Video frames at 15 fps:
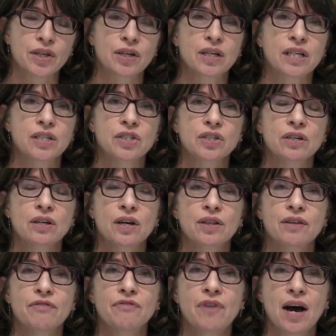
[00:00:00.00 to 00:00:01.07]
going to turn on
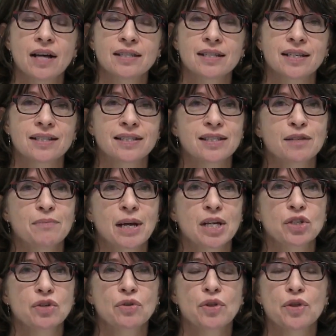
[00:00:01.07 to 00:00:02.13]
the faucets to
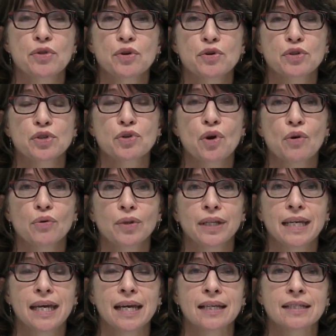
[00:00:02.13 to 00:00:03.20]
make sure that there's no
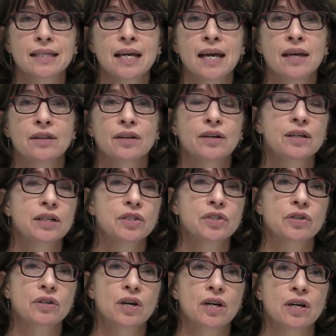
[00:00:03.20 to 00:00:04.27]
leaks. They're going to
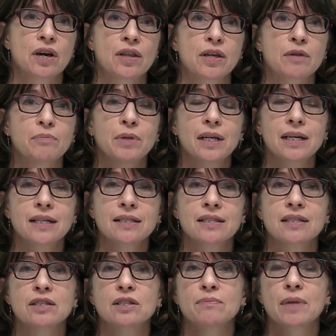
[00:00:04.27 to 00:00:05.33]
turn on all the
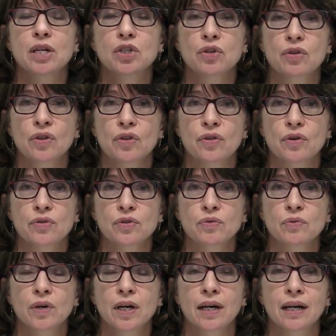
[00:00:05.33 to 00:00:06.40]
appliances to make sure that
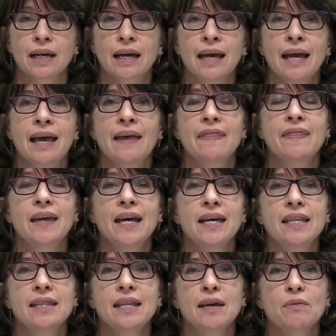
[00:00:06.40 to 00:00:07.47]
those work.
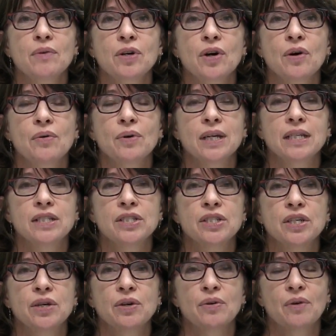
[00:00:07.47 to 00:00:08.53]
Then they will go
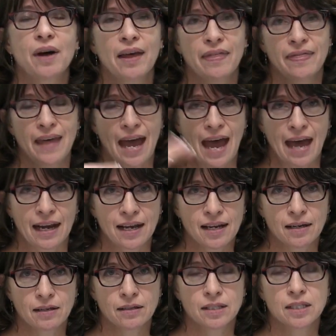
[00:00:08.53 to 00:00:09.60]
into the
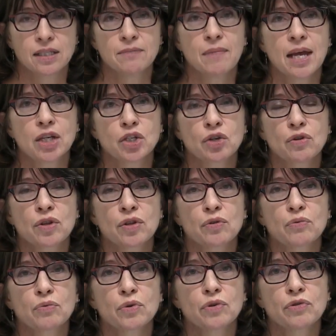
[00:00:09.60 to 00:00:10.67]
attic to make sure that
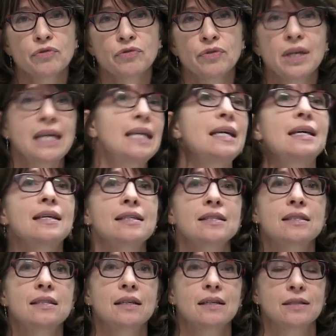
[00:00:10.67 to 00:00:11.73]
the roof
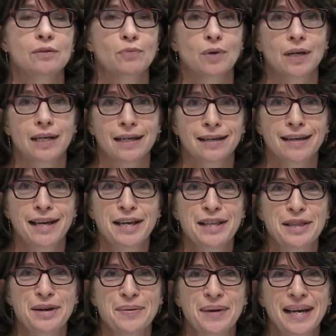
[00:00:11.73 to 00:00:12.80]
is working
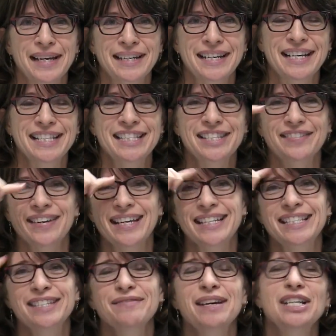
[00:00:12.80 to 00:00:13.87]
the way it needs to
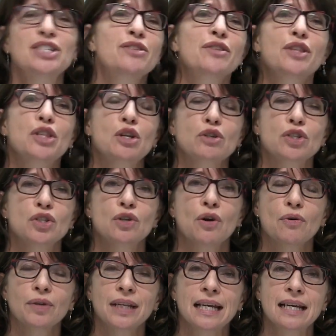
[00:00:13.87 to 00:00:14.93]
be, to make sure that there's
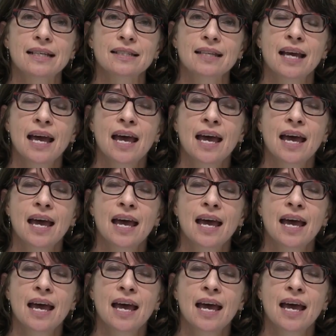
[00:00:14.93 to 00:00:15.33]
no leaks,